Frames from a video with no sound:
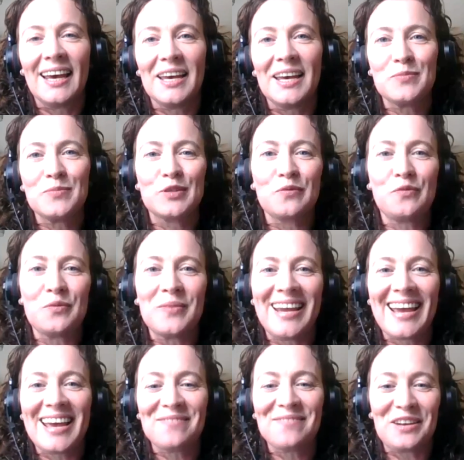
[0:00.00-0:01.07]
So for me,
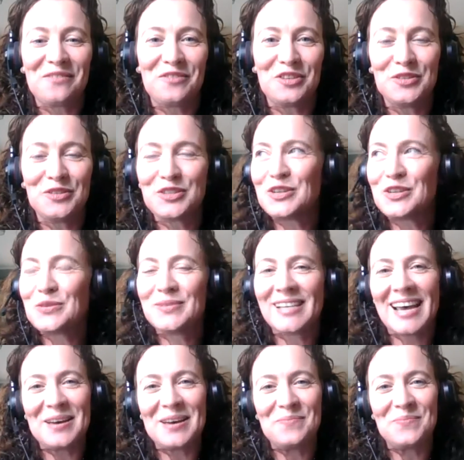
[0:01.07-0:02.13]
I've had a few jobs.
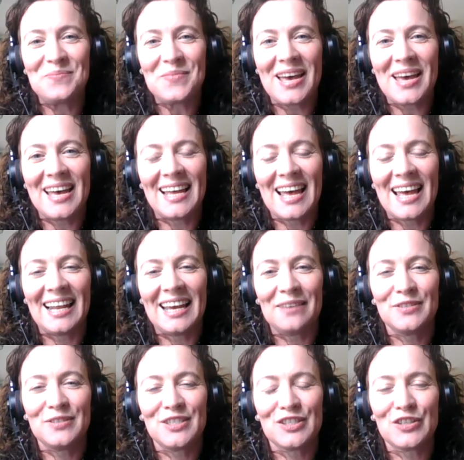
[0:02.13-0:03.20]
I left
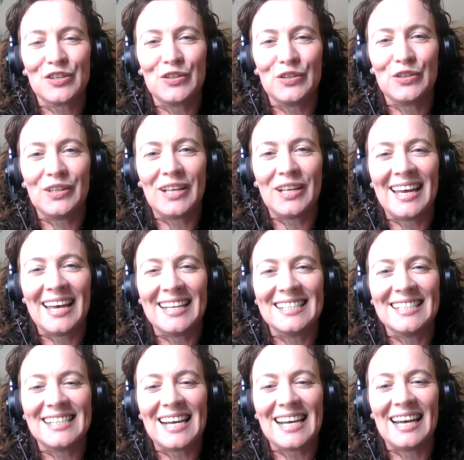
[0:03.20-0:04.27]
school and
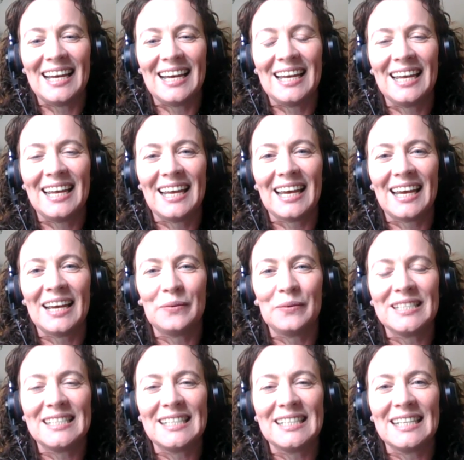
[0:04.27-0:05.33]
I
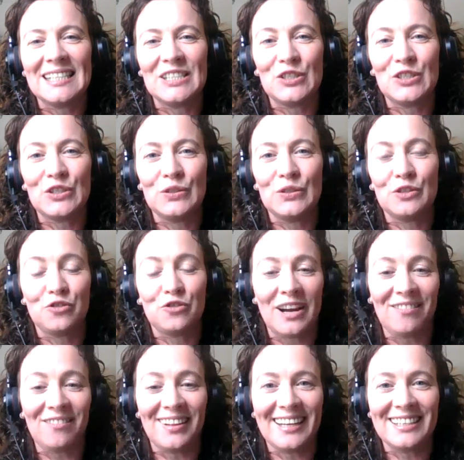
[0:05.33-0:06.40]
went into the
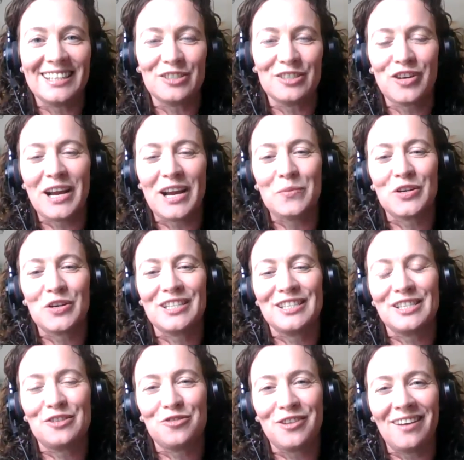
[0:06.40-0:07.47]
travel industry. I worked as a
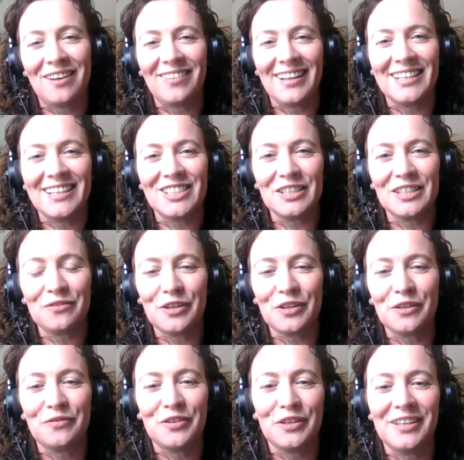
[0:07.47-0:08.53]
travel agent for a
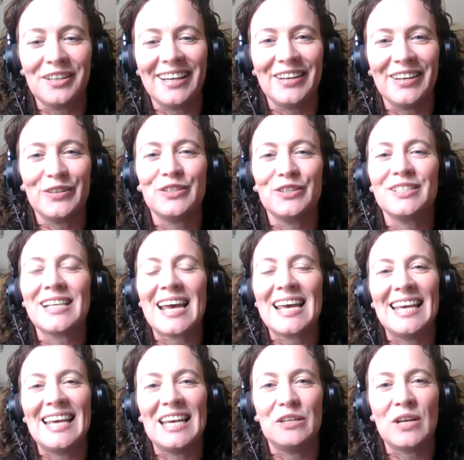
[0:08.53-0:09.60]
few years, and
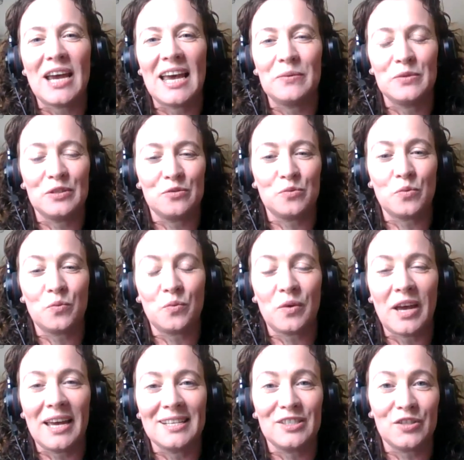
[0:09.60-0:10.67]
then I was
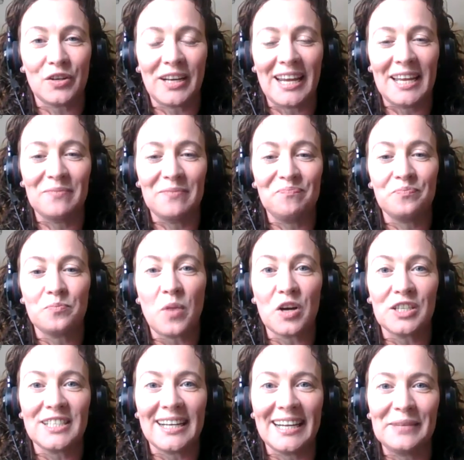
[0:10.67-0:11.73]
studying
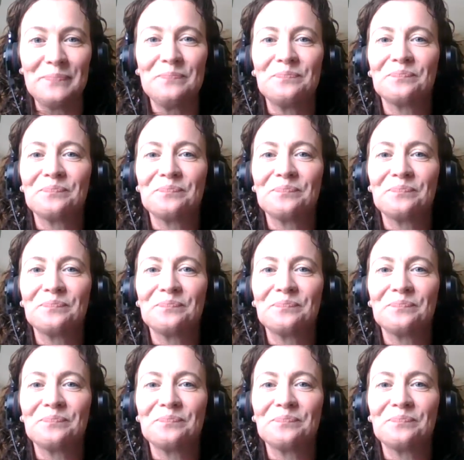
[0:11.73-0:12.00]
part-time